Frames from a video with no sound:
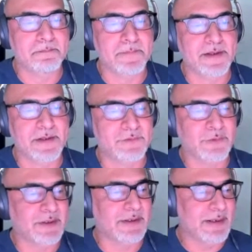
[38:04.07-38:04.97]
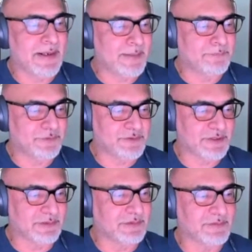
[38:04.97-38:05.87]
Let's look at lab
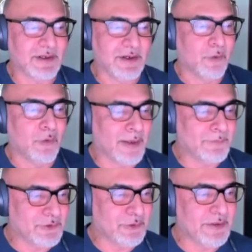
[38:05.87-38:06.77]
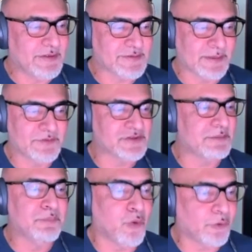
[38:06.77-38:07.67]
utils. All I'm doing is I'm just
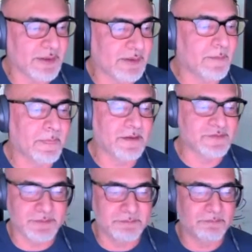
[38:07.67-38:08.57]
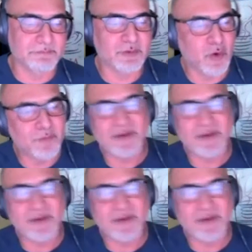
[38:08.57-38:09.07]
importing some common